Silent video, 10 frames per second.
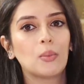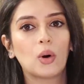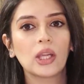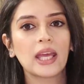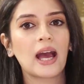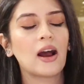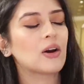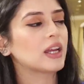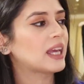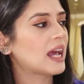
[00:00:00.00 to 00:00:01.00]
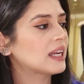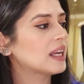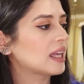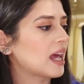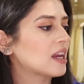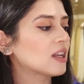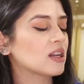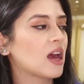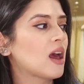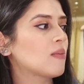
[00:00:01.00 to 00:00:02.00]
pulling out again and
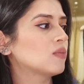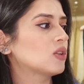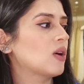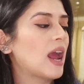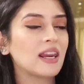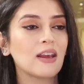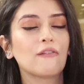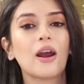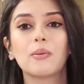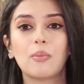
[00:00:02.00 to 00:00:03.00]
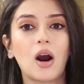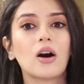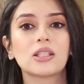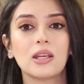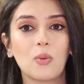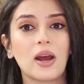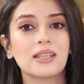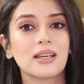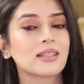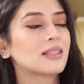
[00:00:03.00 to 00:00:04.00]
again um, to any event, party,
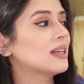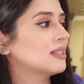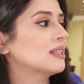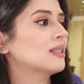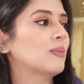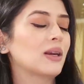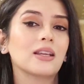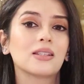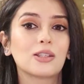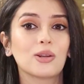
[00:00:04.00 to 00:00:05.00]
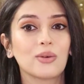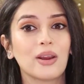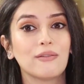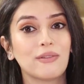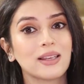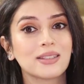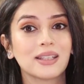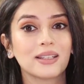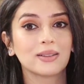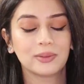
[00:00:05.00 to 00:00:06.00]
weddings, this is the piece to
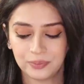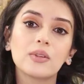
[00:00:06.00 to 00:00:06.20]
invest in.